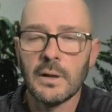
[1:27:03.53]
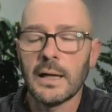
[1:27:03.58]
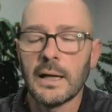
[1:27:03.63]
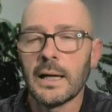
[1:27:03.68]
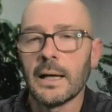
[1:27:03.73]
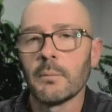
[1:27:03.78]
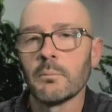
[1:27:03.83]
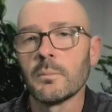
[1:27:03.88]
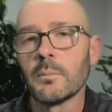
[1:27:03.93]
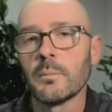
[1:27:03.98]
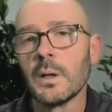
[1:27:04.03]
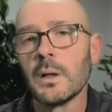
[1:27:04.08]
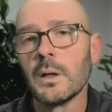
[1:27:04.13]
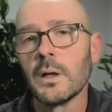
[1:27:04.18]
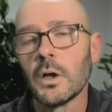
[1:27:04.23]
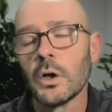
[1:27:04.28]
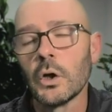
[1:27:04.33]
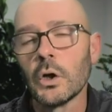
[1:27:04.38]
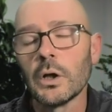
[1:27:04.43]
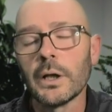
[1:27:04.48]

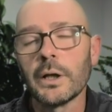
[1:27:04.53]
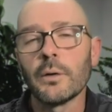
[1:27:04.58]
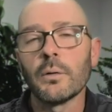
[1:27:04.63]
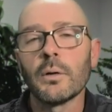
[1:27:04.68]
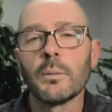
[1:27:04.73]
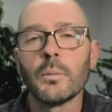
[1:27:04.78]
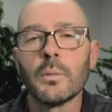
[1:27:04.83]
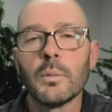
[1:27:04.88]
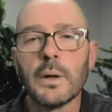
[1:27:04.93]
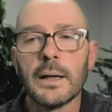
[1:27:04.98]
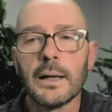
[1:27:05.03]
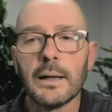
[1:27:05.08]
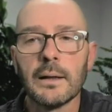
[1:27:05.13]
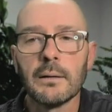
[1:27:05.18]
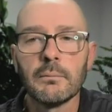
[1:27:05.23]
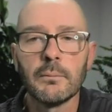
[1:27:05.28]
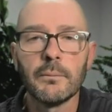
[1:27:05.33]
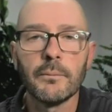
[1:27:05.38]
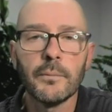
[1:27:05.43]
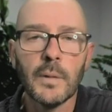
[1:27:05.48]
Earlier
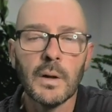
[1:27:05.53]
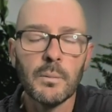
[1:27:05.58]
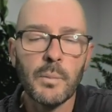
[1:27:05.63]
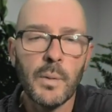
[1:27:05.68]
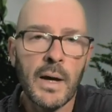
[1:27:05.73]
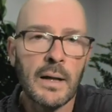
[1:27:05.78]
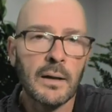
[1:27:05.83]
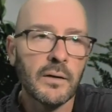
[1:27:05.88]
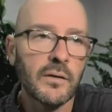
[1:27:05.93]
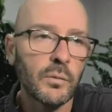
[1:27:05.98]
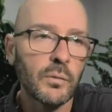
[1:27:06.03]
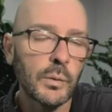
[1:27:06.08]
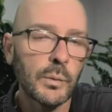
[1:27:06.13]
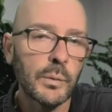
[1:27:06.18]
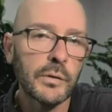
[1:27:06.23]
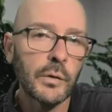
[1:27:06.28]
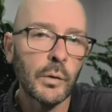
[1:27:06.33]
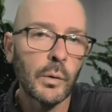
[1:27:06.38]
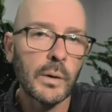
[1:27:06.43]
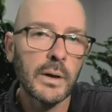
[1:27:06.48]
on, the panelists
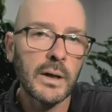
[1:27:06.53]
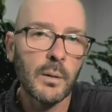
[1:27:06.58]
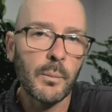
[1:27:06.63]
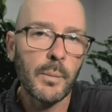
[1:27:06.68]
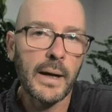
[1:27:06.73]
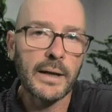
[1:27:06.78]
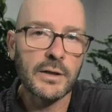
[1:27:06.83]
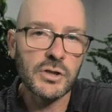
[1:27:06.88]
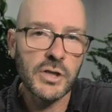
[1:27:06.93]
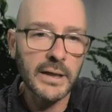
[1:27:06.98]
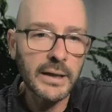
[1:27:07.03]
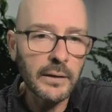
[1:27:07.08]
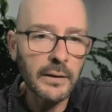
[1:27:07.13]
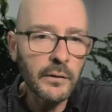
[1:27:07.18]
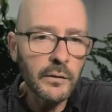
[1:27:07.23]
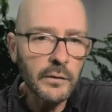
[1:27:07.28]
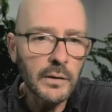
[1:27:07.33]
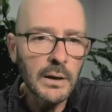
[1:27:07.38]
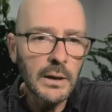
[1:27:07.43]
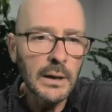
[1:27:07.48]
were talking about
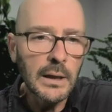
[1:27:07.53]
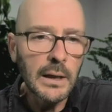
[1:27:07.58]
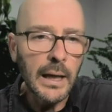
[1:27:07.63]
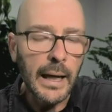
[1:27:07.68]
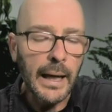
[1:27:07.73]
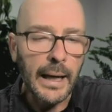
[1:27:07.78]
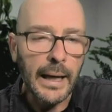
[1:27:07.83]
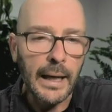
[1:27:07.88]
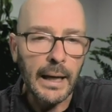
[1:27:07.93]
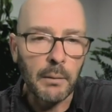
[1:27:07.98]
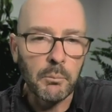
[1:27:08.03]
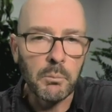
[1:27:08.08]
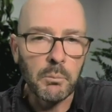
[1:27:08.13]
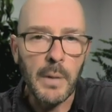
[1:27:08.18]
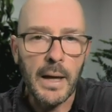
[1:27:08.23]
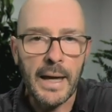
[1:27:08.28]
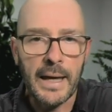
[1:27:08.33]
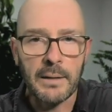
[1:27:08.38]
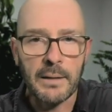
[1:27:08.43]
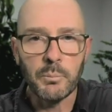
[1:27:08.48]
chickens
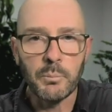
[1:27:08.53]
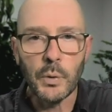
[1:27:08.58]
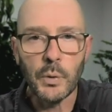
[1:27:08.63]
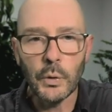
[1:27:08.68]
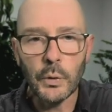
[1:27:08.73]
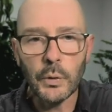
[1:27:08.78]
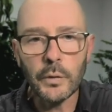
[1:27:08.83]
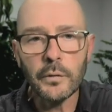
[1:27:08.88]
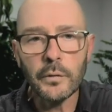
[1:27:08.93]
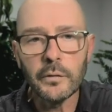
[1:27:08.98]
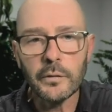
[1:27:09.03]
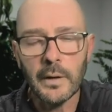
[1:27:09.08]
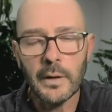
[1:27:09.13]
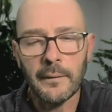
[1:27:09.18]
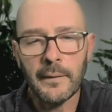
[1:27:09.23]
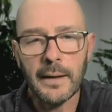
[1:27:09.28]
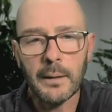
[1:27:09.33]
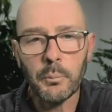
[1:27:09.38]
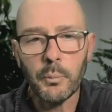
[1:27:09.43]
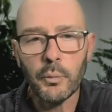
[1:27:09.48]
and birds,
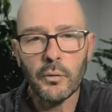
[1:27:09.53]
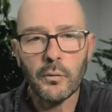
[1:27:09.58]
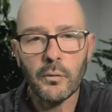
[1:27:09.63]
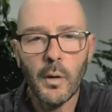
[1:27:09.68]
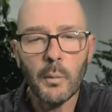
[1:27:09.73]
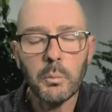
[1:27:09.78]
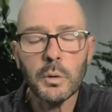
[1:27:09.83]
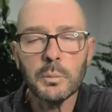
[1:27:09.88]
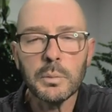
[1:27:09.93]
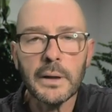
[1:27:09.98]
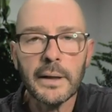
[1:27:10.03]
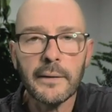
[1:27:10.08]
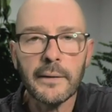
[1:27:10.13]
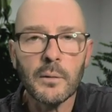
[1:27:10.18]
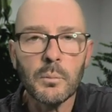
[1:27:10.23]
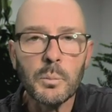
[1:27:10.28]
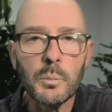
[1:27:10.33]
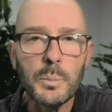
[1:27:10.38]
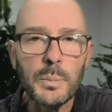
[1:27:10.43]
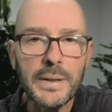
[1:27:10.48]
and they're probably
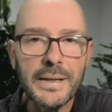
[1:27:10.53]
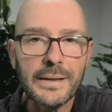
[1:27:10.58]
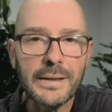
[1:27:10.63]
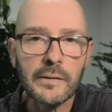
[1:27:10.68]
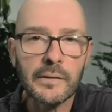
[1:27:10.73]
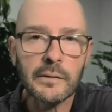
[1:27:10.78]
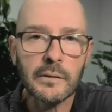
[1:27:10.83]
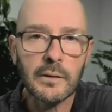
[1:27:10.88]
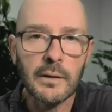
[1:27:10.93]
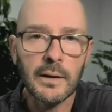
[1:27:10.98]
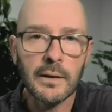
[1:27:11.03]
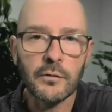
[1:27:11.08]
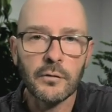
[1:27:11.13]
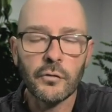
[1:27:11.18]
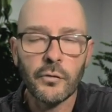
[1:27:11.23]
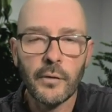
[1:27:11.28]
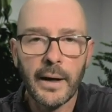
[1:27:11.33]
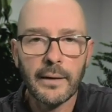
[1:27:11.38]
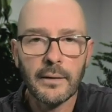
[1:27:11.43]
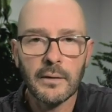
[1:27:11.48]
the biggest
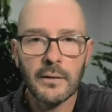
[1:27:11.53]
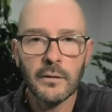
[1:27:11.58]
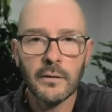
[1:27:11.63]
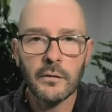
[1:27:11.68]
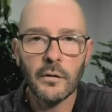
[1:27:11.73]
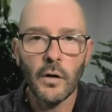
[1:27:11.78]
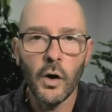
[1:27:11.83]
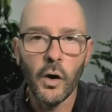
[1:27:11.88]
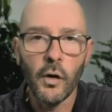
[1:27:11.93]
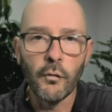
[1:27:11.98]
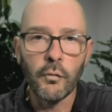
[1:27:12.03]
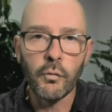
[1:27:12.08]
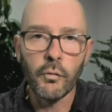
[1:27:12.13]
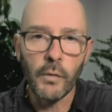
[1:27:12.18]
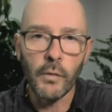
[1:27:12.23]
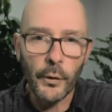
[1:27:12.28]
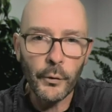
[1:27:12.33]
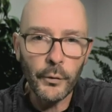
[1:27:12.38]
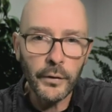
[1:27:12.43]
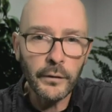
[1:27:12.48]
attractors of
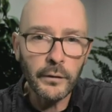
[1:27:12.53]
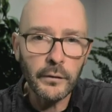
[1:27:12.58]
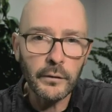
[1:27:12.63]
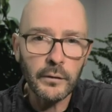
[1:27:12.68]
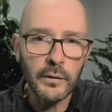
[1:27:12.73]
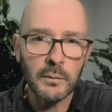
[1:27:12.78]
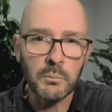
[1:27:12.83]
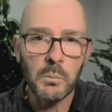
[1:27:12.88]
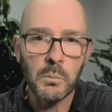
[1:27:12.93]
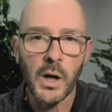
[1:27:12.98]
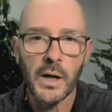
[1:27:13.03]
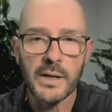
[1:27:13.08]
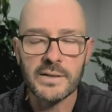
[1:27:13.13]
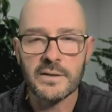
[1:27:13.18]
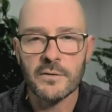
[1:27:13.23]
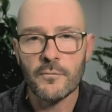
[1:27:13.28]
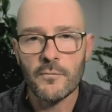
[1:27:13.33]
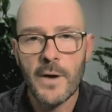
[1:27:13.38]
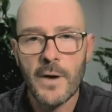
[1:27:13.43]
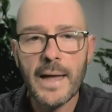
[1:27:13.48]
rodents in
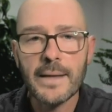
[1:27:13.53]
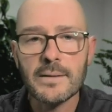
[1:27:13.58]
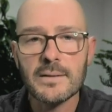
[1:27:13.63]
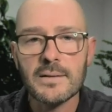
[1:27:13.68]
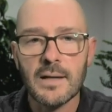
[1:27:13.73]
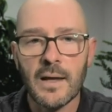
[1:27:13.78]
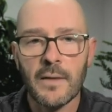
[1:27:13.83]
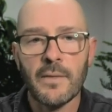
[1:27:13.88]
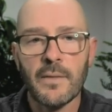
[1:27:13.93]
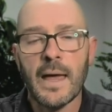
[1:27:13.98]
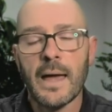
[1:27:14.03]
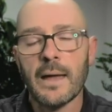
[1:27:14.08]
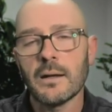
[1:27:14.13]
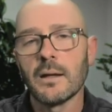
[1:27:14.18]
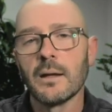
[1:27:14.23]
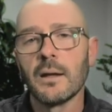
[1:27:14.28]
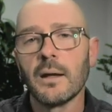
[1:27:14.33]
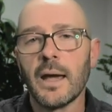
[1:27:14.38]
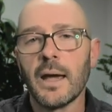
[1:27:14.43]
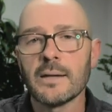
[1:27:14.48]
mice and rats, and
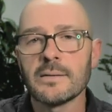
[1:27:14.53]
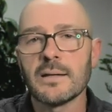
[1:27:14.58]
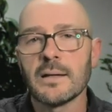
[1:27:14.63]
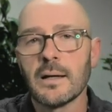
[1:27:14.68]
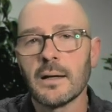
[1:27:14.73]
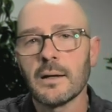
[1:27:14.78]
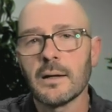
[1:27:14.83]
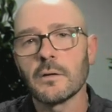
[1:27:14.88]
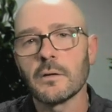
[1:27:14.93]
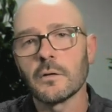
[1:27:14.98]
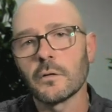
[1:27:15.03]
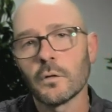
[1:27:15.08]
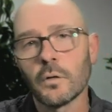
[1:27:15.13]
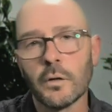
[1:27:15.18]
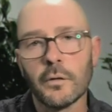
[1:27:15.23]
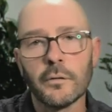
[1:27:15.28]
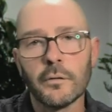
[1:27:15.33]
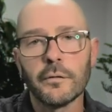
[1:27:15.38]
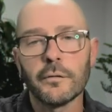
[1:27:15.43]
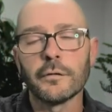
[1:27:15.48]
that has a sort
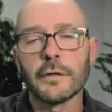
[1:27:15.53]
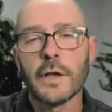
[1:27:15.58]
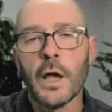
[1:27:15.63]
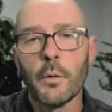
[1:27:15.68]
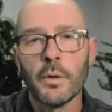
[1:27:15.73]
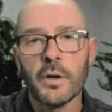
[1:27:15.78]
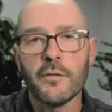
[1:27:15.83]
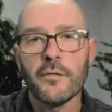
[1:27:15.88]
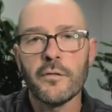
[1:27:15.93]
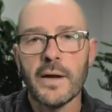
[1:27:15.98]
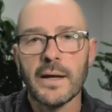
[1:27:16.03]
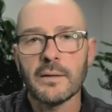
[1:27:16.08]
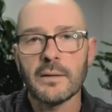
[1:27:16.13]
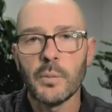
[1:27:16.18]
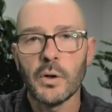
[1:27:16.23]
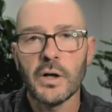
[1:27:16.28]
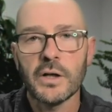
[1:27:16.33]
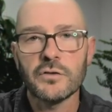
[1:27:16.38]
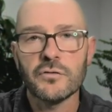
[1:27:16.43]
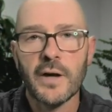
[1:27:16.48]
of flow-on
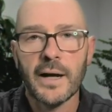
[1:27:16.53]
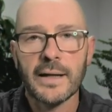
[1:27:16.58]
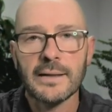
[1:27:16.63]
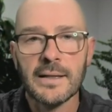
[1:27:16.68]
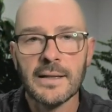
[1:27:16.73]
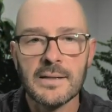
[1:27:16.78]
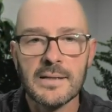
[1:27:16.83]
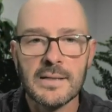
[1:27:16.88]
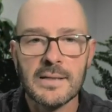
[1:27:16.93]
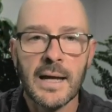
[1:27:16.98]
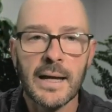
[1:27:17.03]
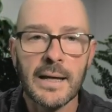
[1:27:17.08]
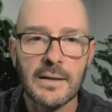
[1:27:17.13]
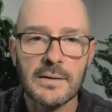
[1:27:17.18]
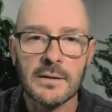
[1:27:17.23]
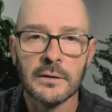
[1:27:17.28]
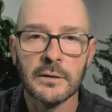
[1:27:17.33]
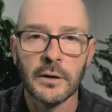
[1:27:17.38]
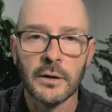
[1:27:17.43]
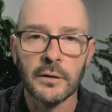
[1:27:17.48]
effect by attracting
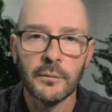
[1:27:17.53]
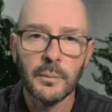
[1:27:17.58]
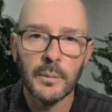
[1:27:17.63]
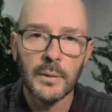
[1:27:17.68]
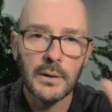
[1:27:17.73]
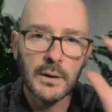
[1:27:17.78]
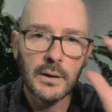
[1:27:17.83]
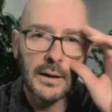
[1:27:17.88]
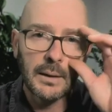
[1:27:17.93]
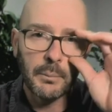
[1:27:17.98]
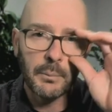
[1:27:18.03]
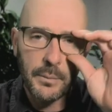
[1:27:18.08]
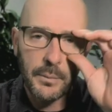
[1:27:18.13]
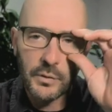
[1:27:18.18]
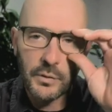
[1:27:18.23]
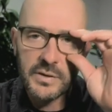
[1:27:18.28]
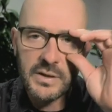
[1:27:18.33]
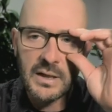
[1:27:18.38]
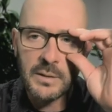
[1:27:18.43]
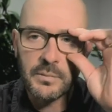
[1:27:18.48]
snakes. A lot of
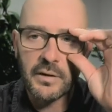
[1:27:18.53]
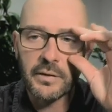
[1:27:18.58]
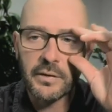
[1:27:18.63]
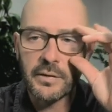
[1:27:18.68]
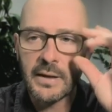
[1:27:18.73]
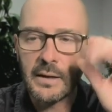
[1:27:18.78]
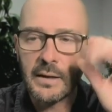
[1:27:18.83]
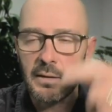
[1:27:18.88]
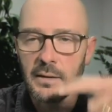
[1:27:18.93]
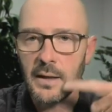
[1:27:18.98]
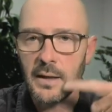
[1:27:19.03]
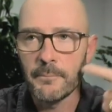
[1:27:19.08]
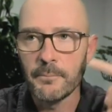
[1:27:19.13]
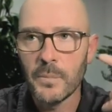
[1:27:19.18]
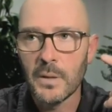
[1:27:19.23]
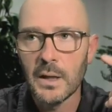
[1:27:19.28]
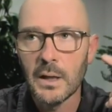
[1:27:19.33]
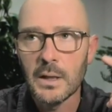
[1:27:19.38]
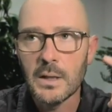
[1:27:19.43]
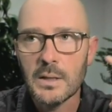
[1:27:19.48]
people seem to think
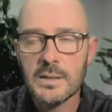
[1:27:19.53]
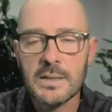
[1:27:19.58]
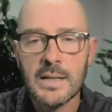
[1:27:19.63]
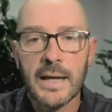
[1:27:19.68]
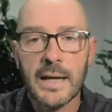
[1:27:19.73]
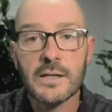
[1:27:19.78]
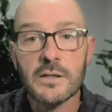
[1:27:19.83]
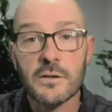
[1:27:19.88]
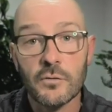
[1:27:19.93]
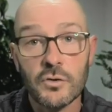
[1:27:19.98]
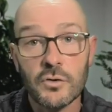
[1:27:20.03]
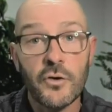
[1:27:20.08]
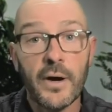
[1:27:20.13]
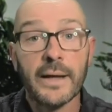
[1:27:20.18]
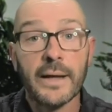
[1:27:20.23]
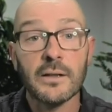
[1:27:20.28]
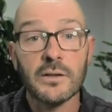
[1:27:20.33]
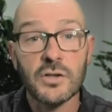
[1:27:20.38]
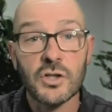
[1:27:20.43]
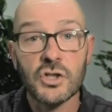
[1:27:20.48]
that snakes are
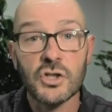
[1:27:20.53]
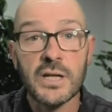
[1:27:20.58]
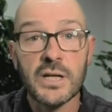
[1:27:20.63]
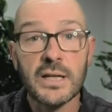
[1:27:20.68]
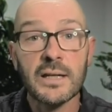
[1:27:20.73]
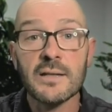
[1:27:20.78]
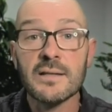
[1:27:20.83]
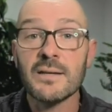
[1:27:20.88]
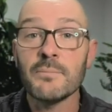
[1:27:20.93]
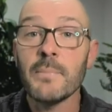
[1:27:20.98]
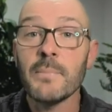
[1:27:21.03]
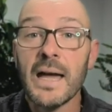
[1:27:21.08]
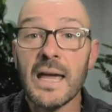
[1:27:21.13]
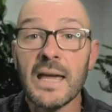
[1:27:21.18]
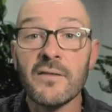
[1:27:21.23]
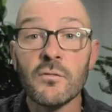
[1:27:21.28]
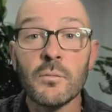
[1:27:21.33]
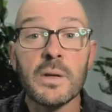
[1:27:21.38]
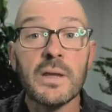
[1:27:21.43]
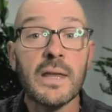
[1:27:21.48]
attracted to chickens and
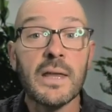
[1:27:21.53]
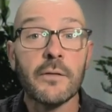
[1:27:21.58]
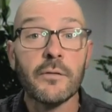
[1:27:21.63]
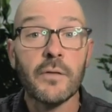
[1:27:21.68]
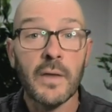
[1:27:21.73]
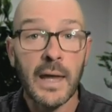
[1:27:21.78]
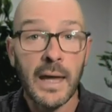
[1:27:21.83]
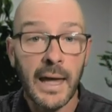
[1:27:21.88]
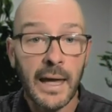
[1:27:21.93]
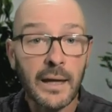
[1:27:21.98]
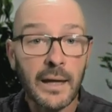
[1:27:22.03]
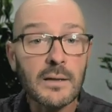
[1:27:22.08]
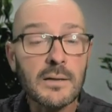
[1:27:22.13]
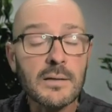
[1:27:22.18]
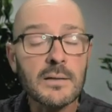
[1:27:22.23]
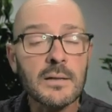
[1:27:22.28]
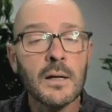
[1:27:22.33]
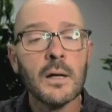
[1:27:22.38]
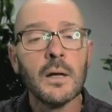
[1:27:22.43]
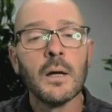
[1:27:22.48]
may even be there for the
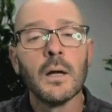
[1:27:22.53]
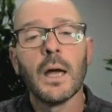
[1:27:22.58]
eggs.